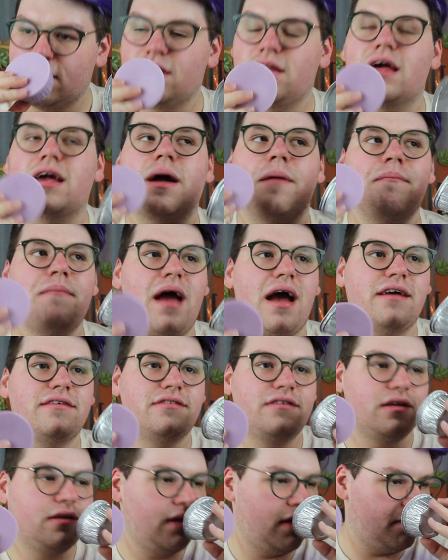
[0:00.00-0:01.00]
Like a
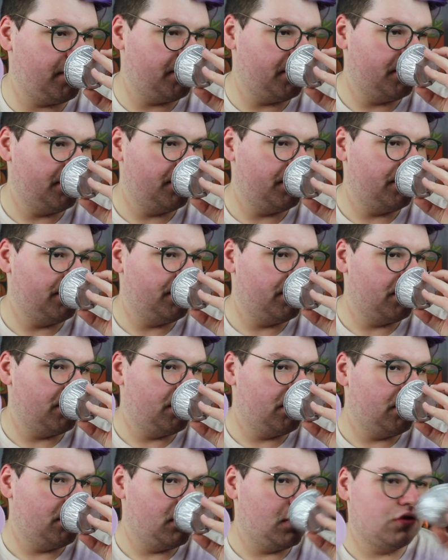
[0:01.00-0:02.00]
masculine
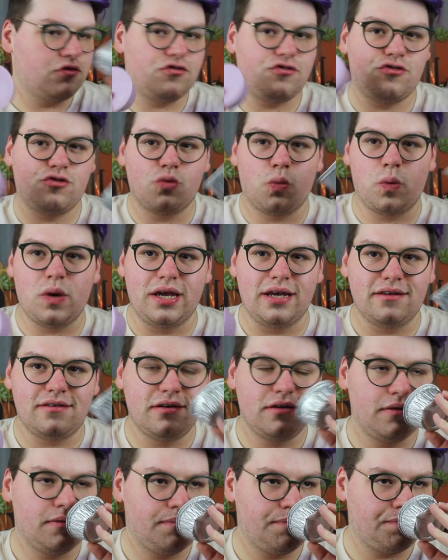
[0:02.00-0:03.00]
Sweet.
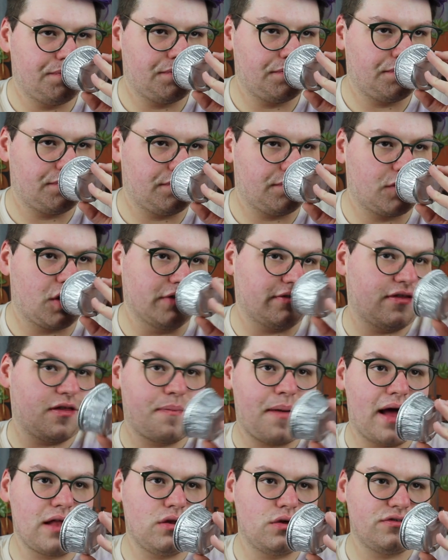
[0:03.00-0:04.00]
Because of the
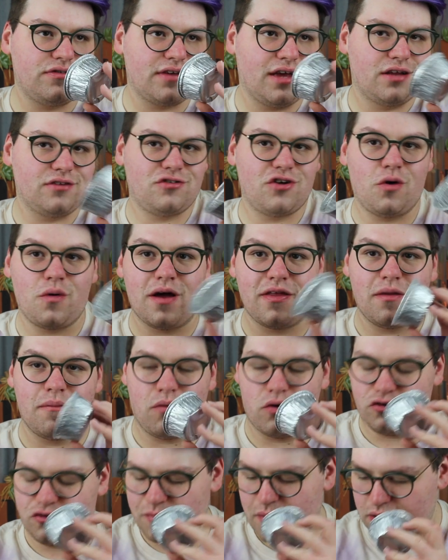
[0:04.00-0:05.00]
Palo Santo and the
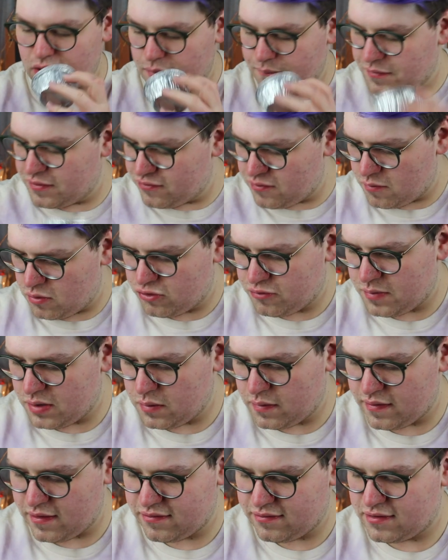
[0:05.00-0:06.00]
marshmallow. Is there
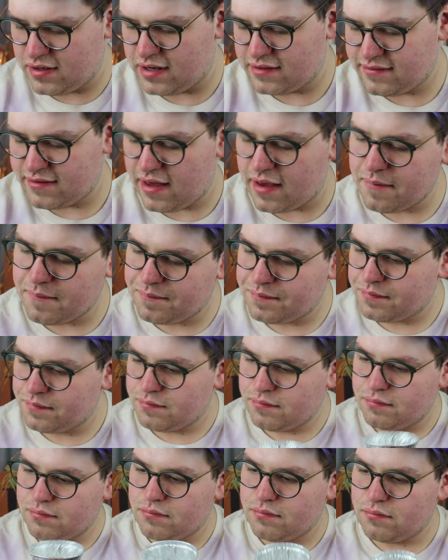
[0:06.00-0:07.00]
marshmallow in this, did I say?
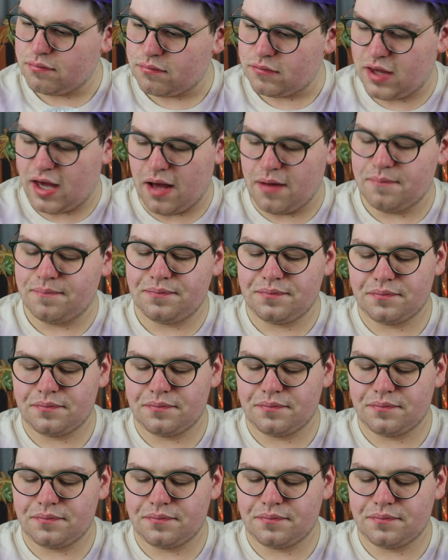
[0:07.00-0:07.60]
Yeah.